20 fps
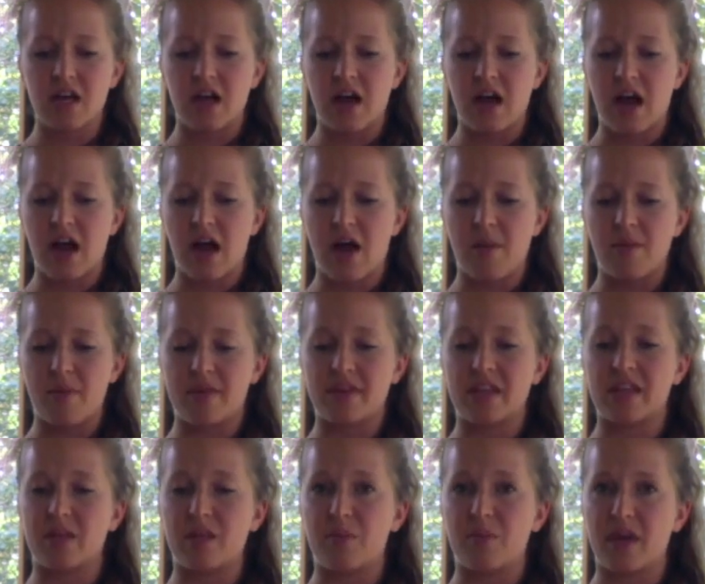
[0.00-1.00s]
than
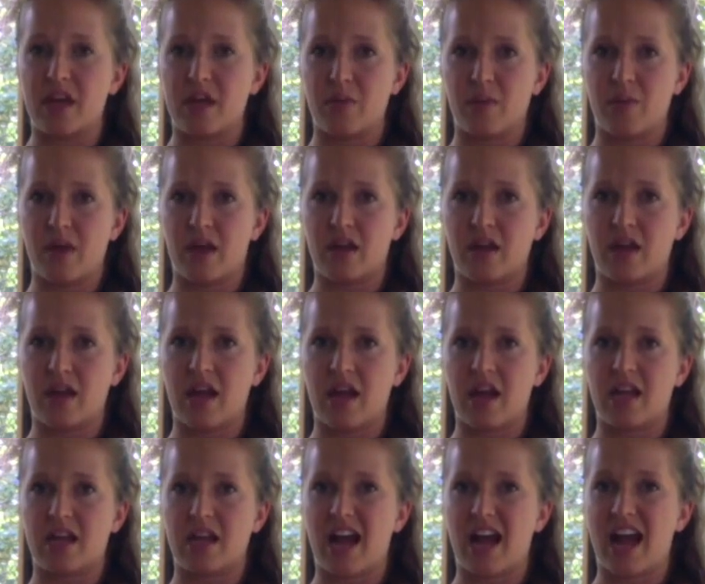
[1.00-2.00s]
the Belly Bandit,
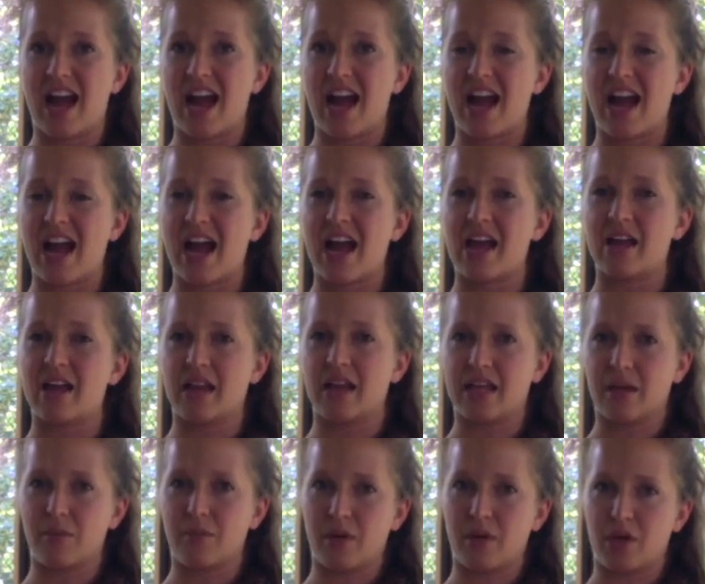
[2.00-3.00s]
and I like
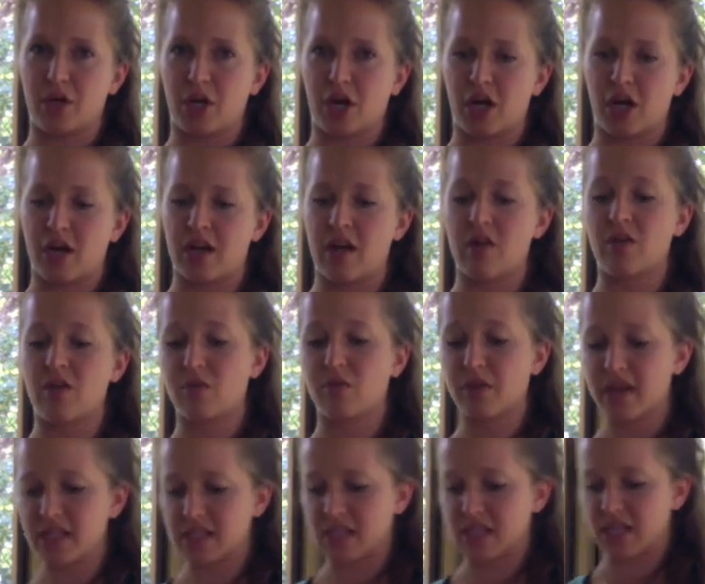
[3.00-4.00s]
it better. And the
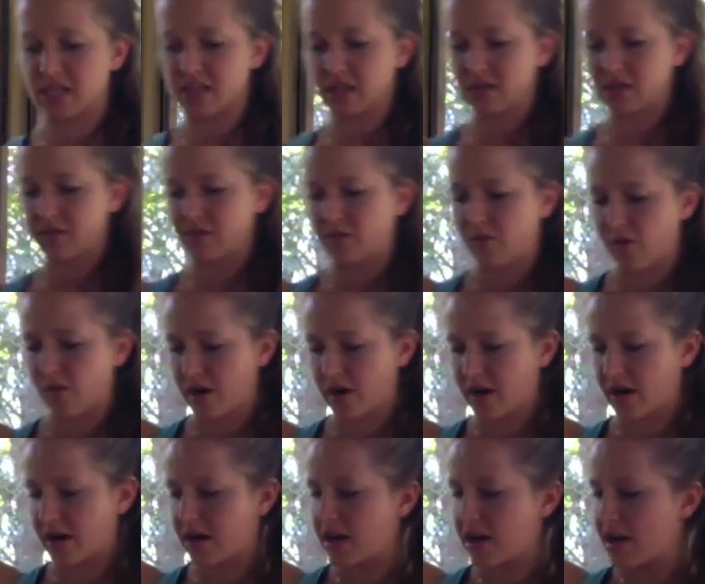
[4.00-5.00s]
reasons
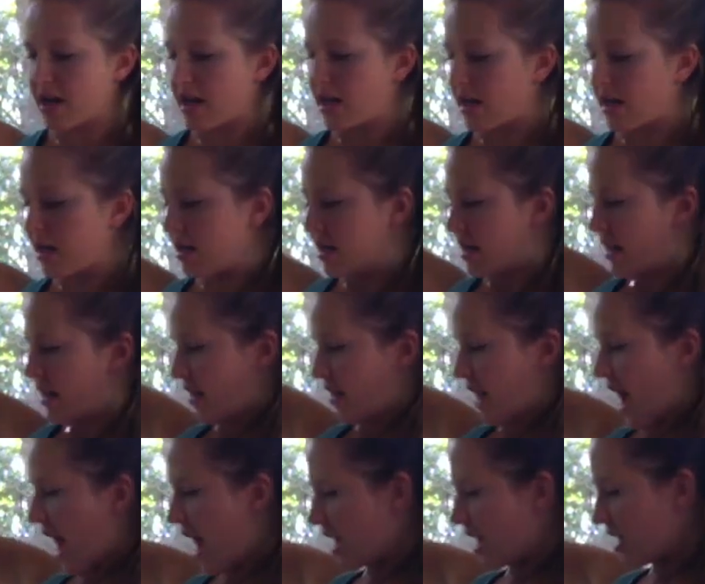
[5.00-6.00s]
for
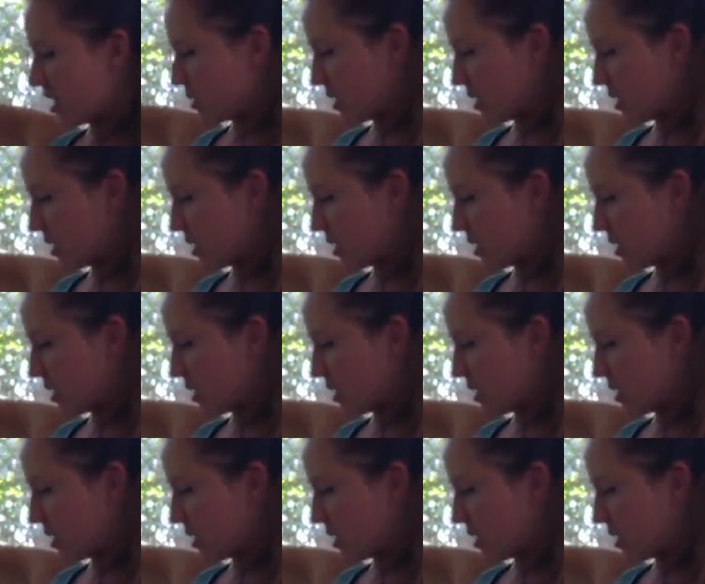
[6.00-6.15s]
that is